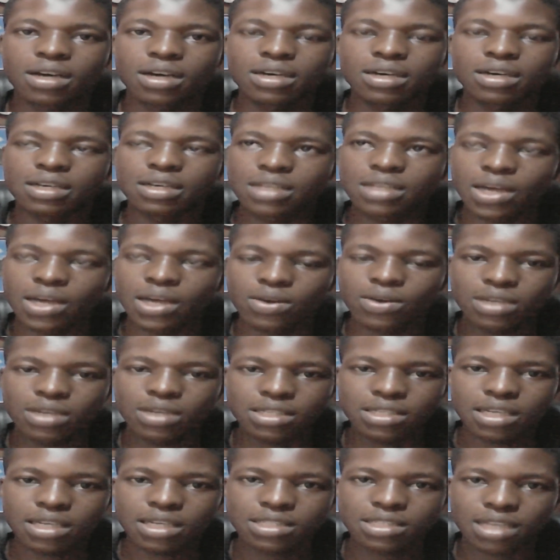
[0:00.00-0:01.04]
Now let's
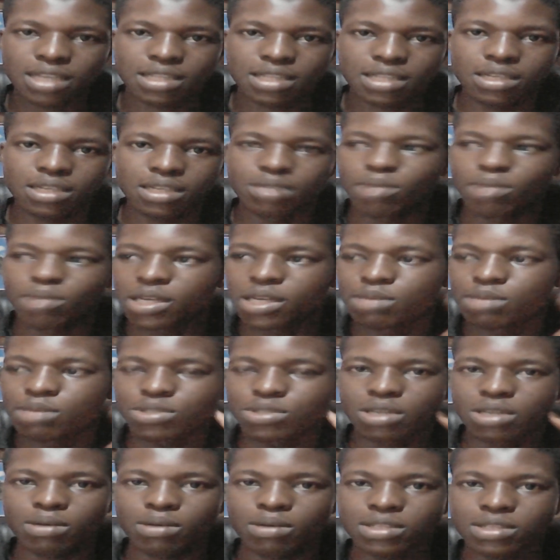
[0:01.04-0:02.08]
get started. My name is
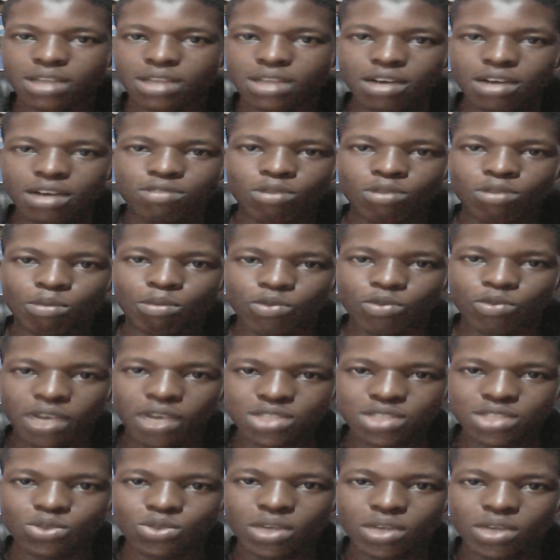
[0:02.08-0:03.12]
Abdulrazaq from
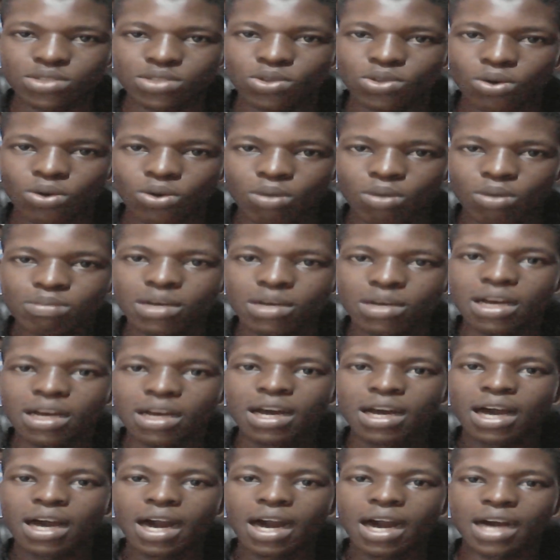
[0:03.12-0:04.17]
fastnow.com,
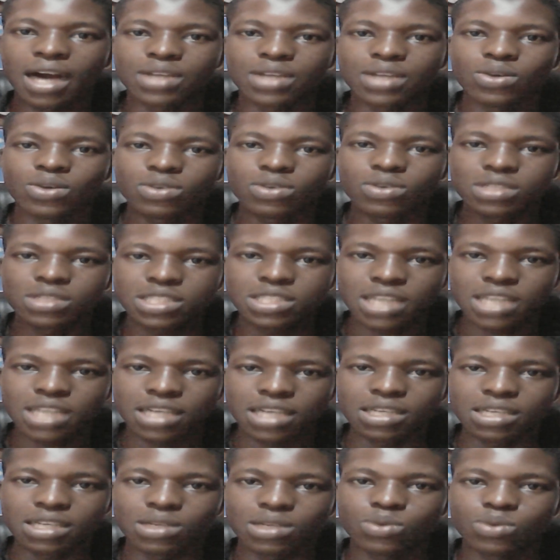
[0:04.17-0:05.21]
and on this
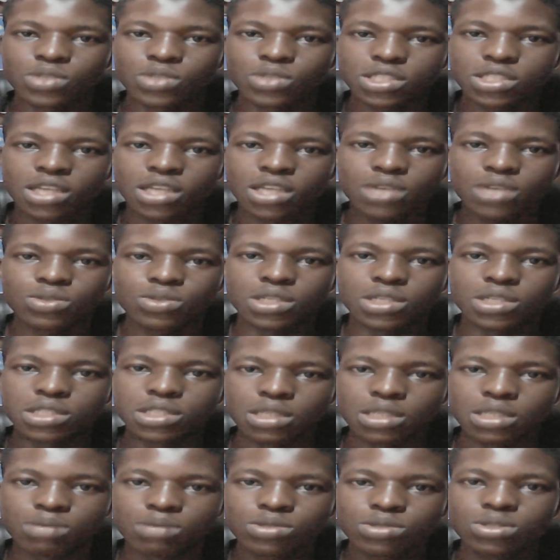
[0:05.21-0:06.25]
channel we share you the
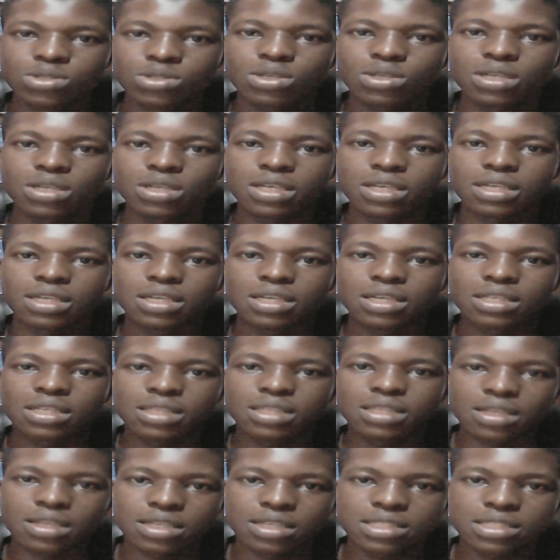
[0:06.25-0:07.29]
tips,
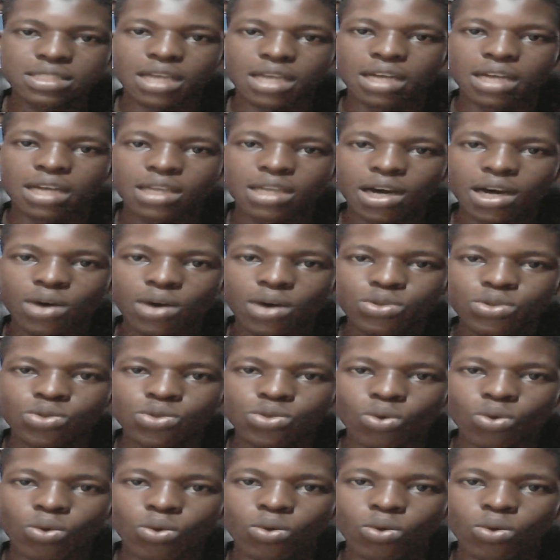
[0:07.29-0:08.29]
tricks, and how to